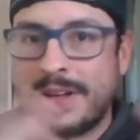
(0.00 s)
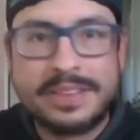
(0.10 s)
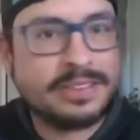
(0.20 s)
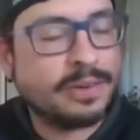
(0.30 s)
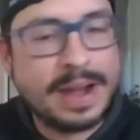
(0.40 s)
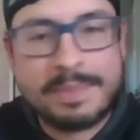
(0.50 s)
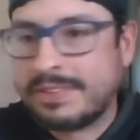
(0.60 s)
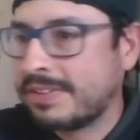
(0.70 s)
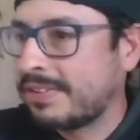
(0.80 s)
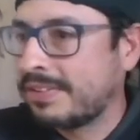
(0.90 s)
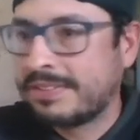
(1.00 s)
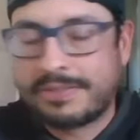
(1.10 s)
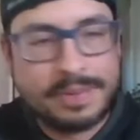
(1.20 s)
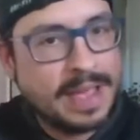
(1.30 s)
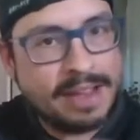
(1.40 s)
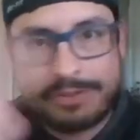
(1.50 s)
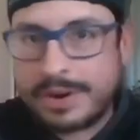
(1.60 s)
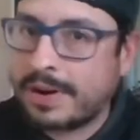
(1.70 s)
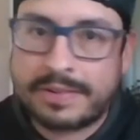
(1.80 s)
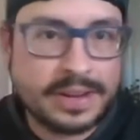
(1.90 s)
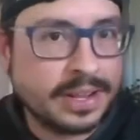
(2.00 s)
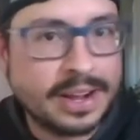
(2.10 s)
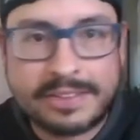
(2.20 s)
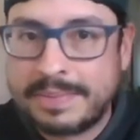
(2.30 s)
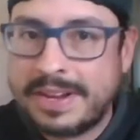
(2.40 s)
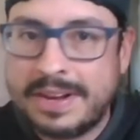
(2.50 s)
all these great musicians from every orchestra in the country,